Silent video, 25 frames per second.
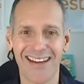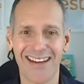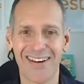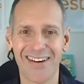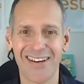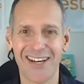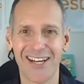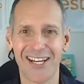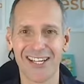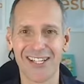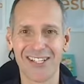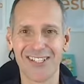
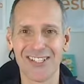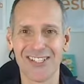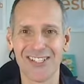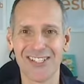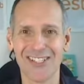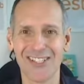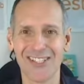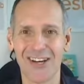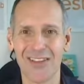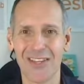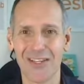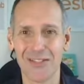Okay,
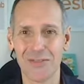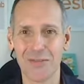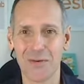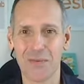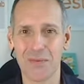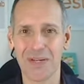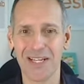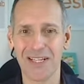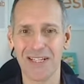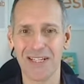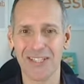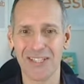so that's what
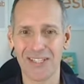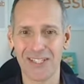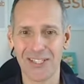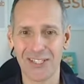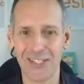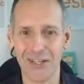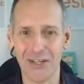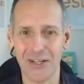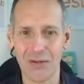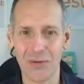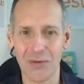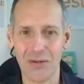we're going
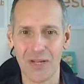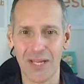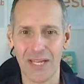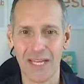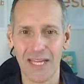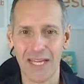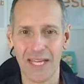to do.